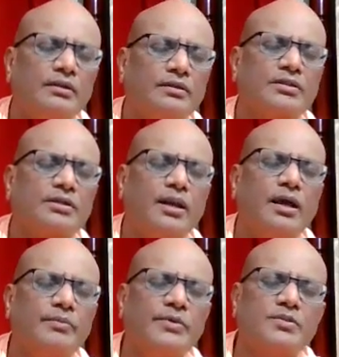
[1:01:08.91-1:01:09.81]
This
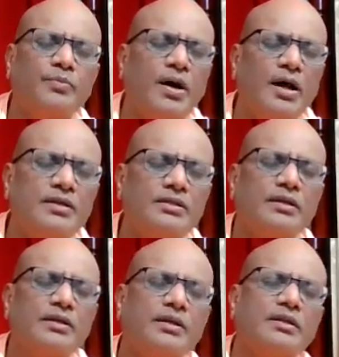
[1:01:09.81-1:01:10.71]
kala means parts.
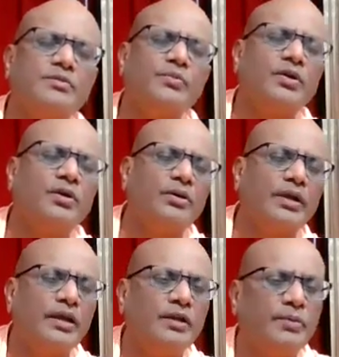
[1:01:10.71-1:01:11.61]
It is
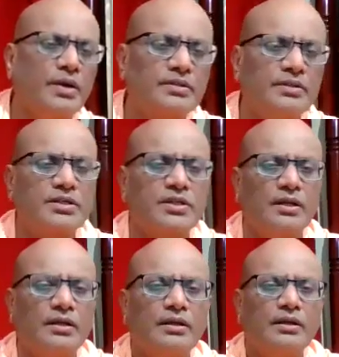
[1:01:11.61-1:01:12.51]
beyond any parts, nishkala.